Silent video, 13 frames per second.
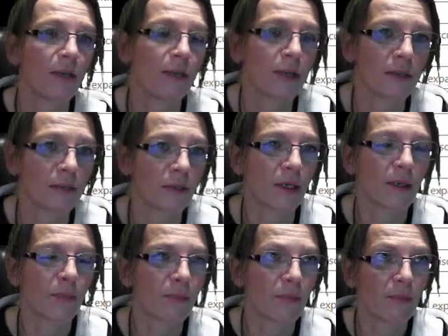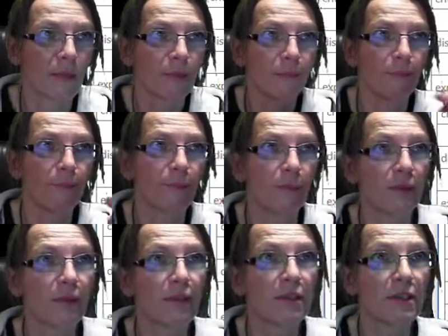that
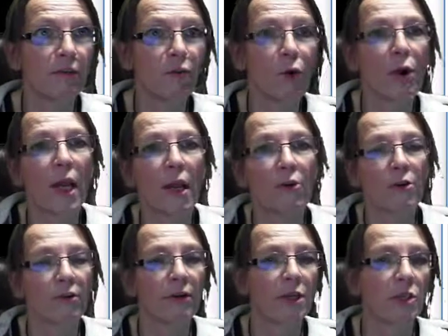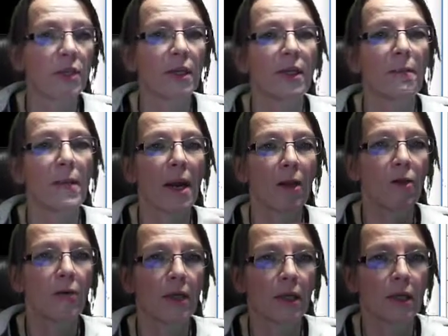the default layout direction in the Mac
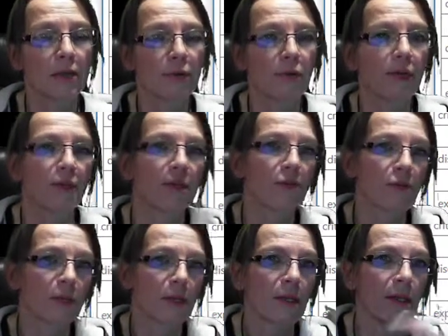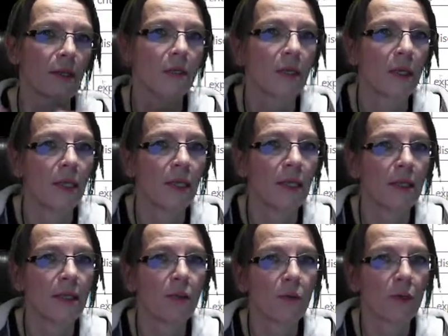currently are defined differently than
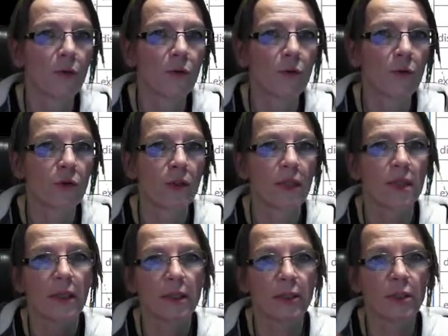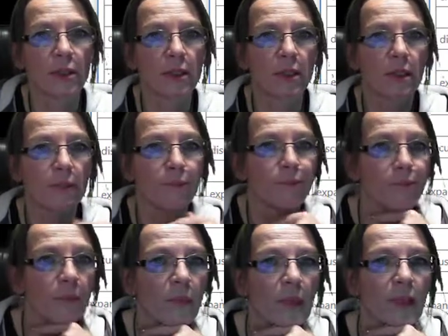in the Windows version, and that's
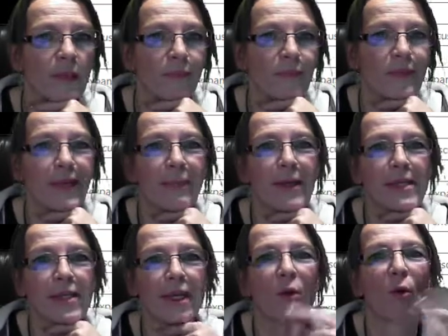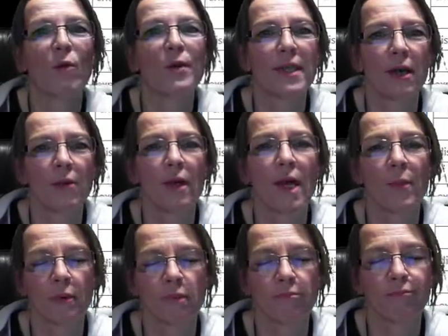they basically all down up